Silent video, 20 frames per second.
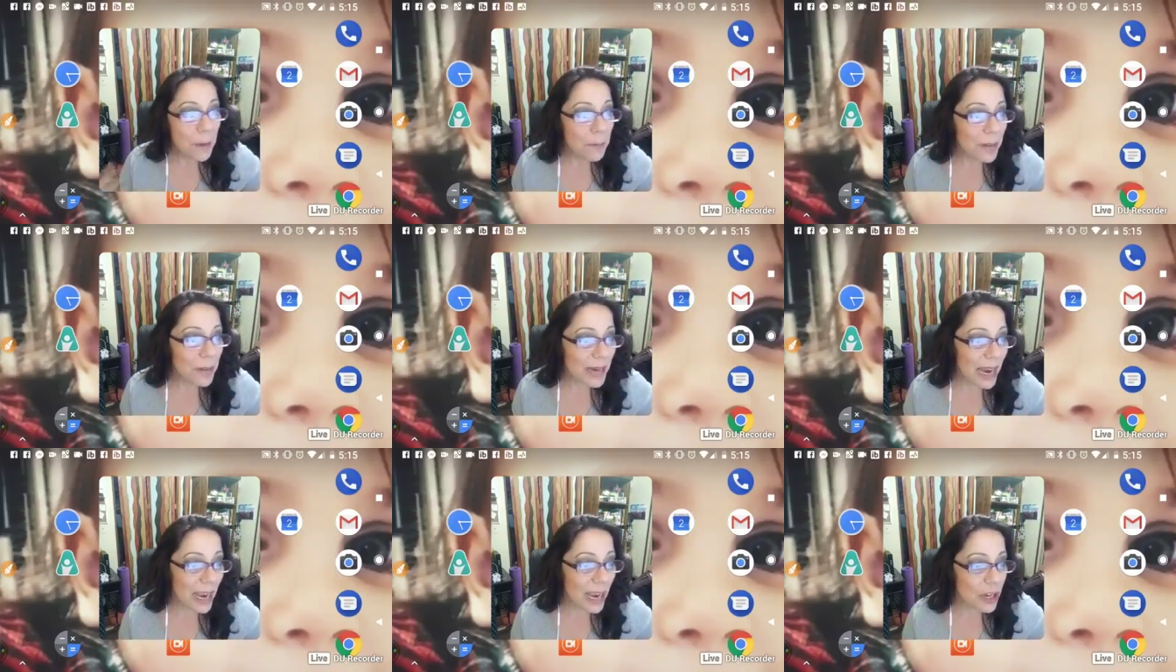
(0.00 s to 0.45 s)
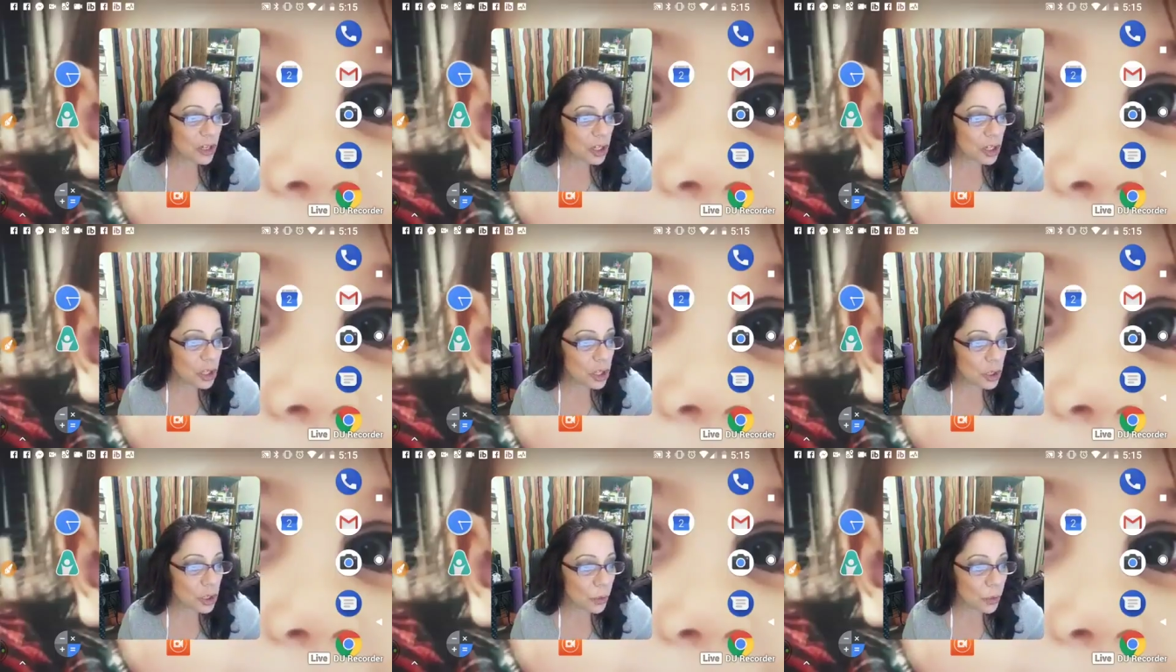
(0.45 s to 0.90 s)
but as
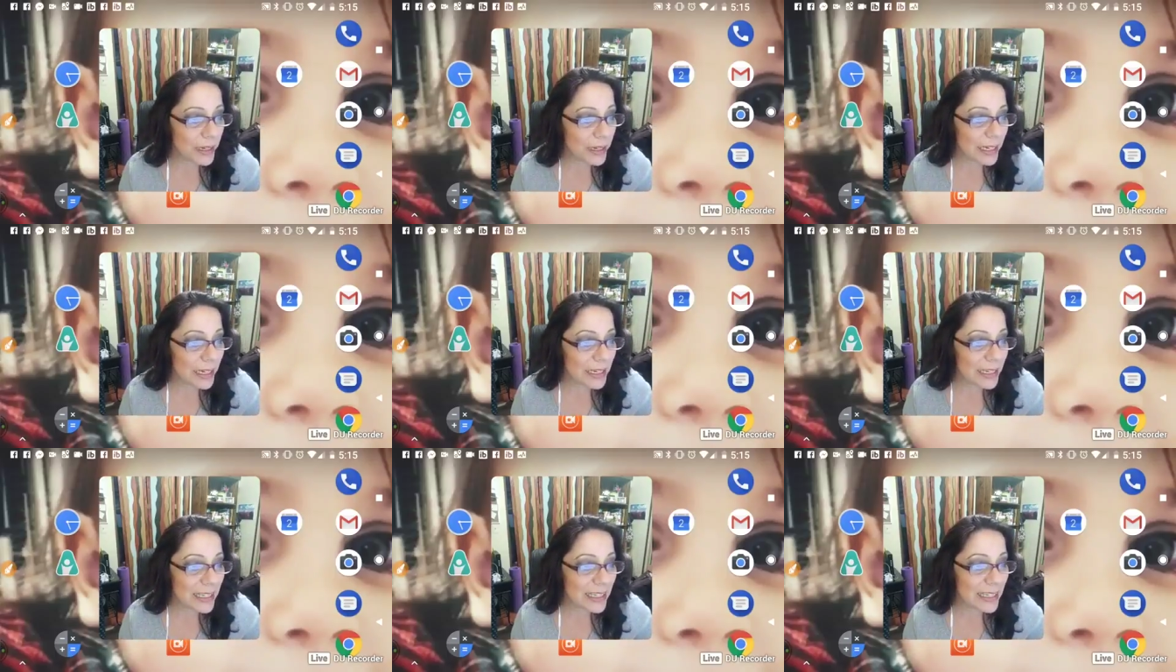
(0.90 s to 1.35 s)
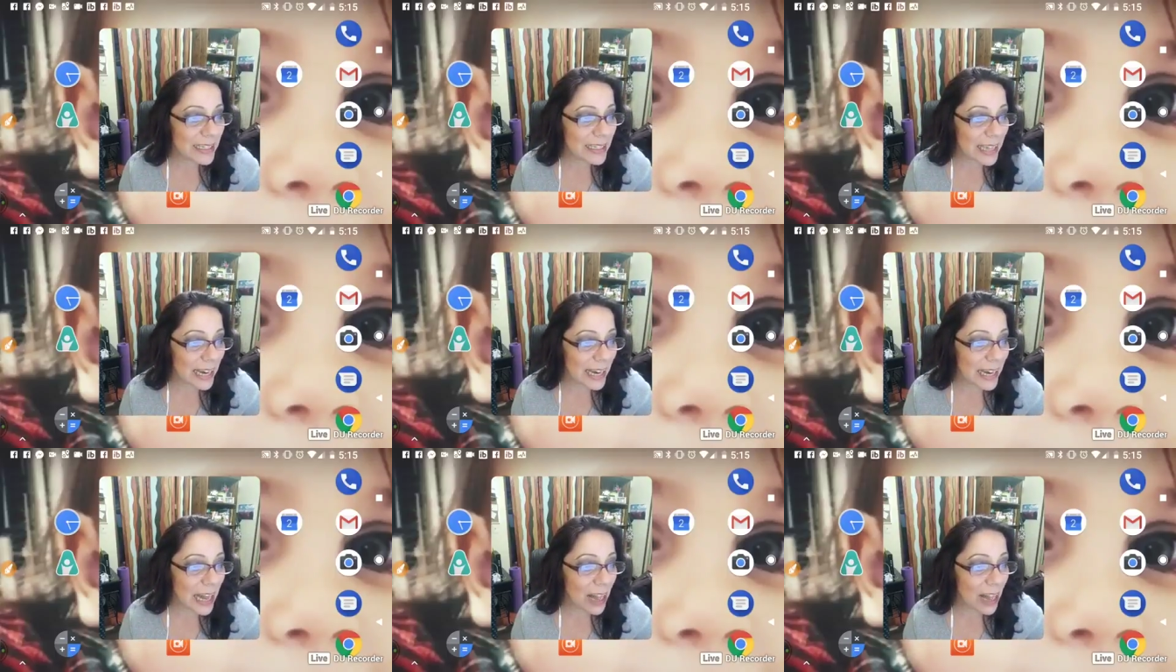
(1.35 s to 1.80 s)
you join in,
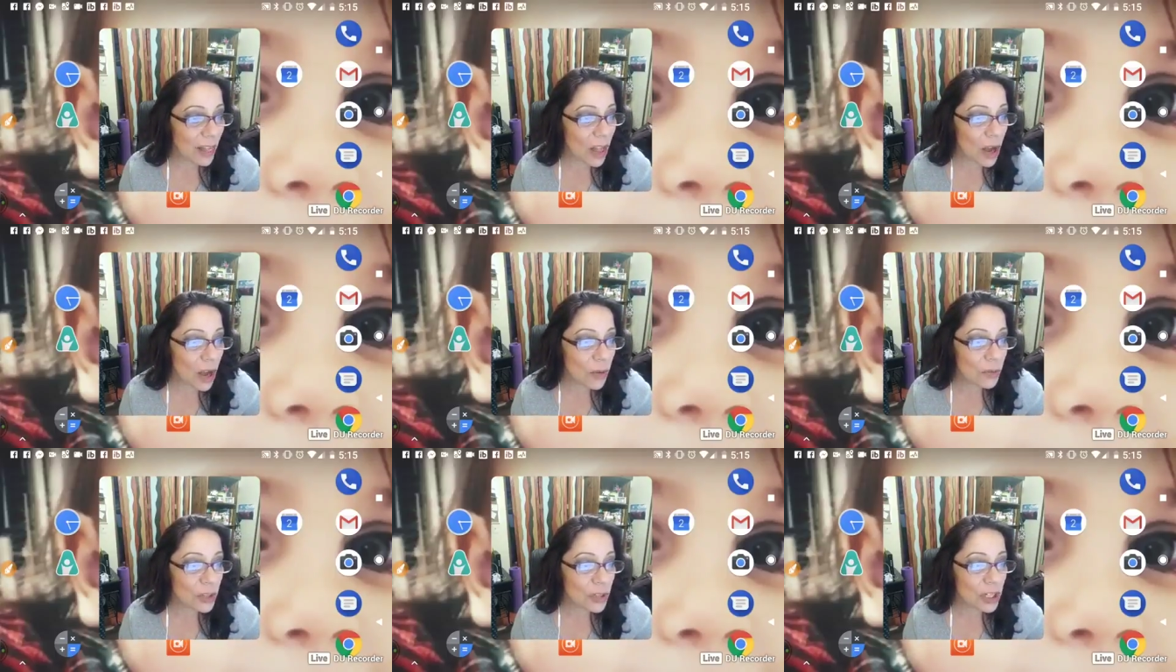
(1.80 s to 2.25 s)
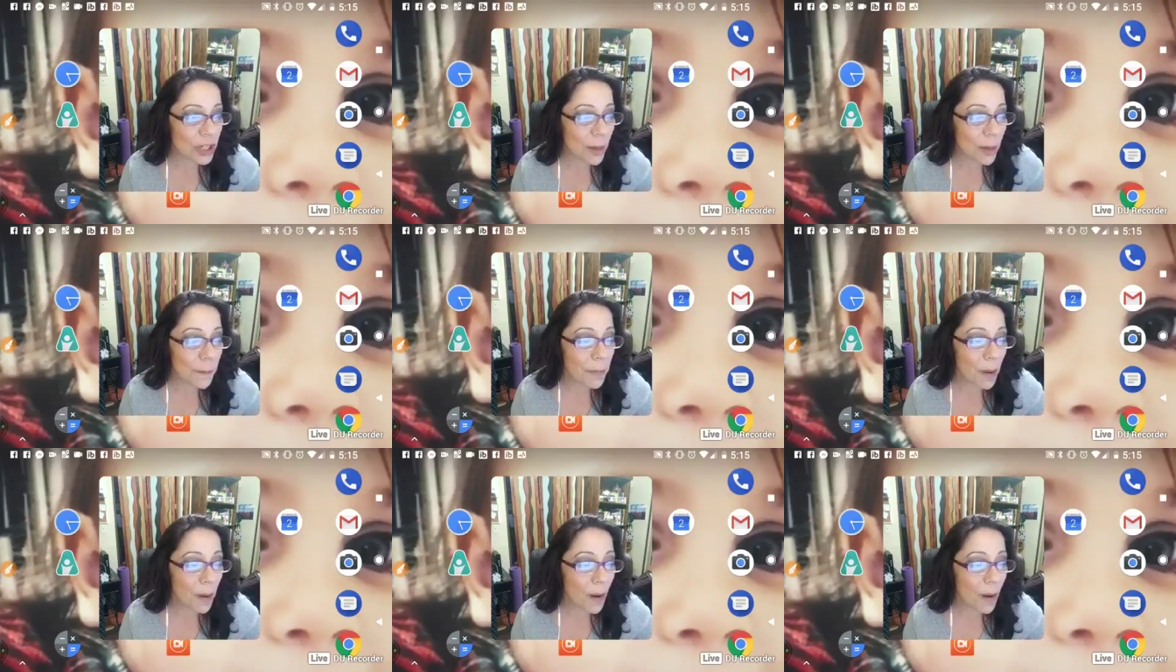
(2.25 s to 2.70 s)
say hello,
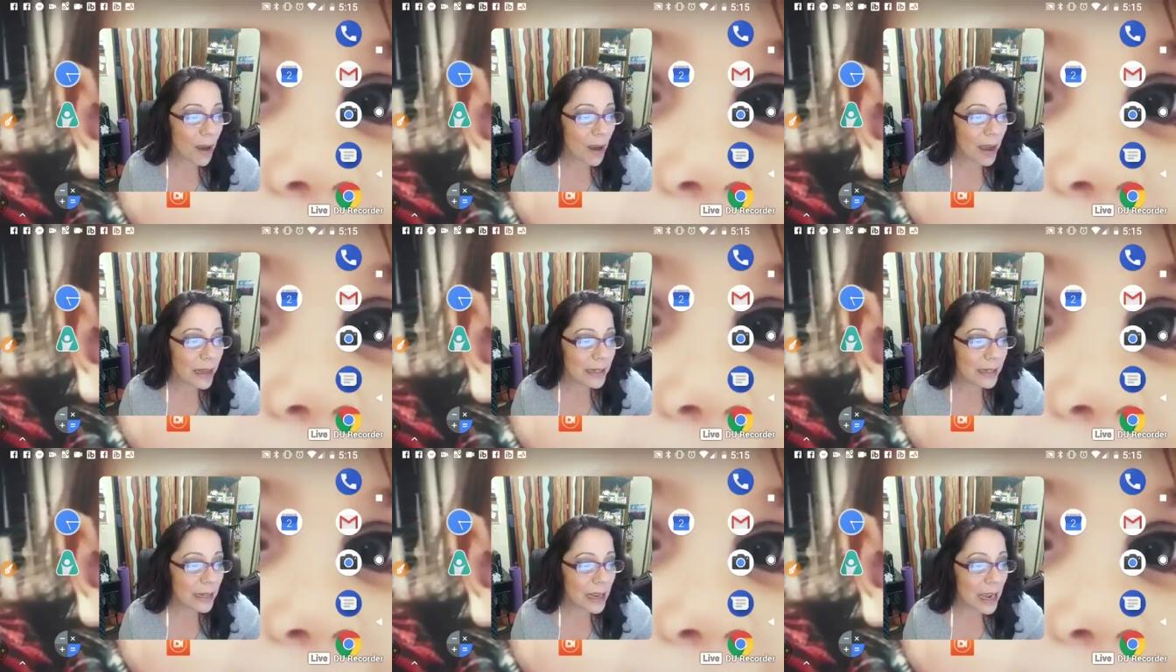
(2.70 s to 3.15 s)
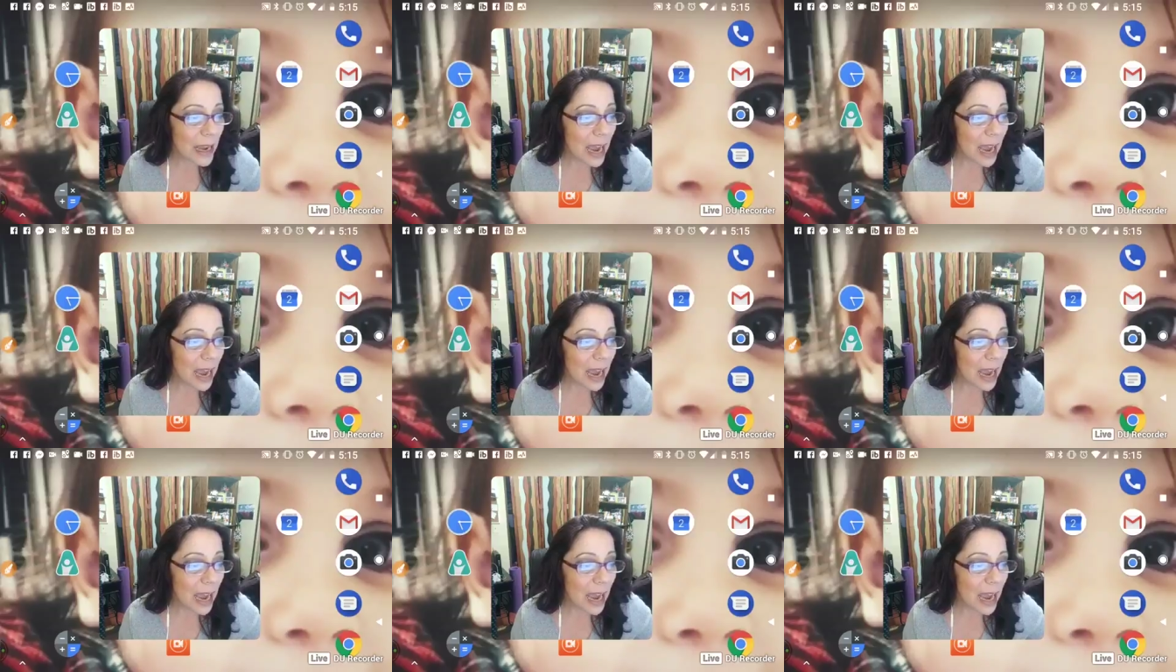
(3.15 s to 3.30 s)
jump on.